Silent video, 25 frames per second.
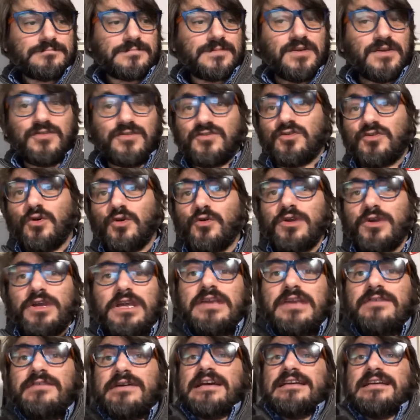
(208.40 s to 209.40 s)
So
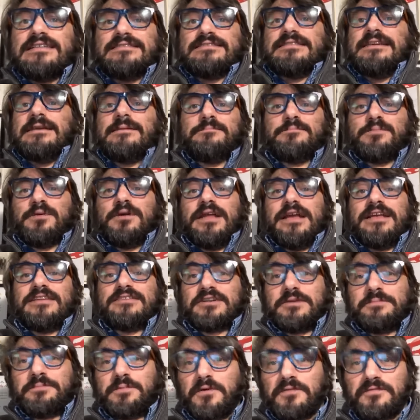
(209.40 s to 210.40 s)
even a simple
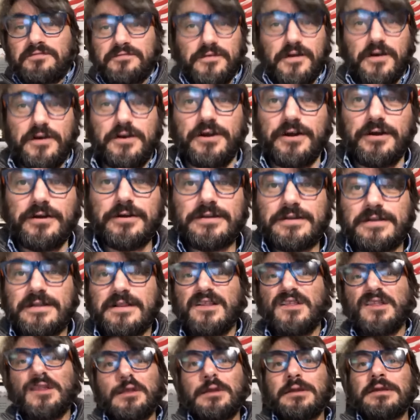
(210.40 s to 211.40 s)
entry portfolio
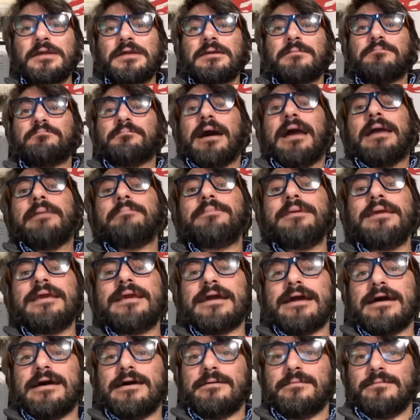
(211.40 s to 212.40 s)
might
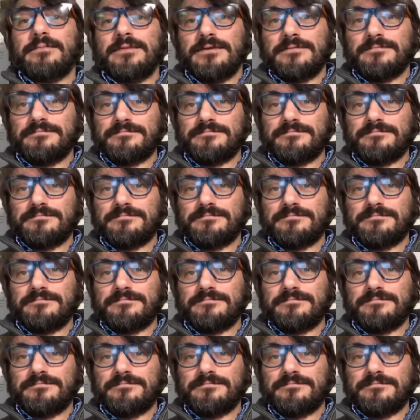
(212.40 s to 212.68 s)
become